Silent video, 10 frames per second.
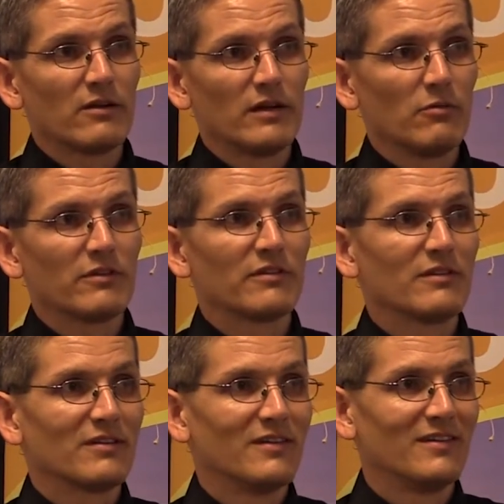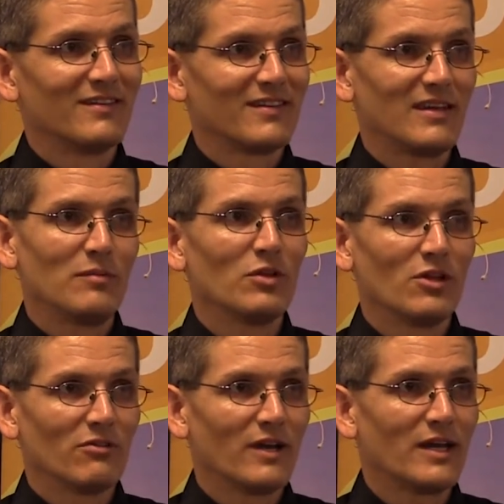he wasn't getting
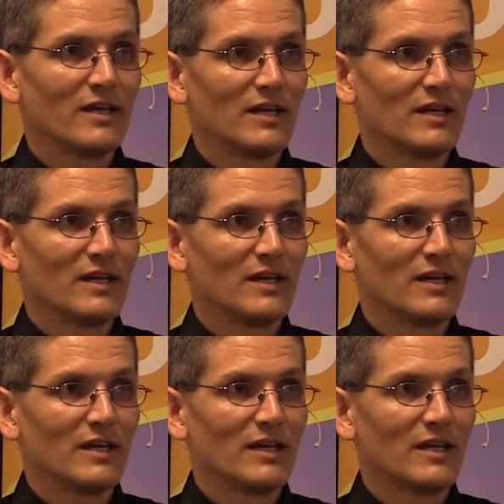below 90.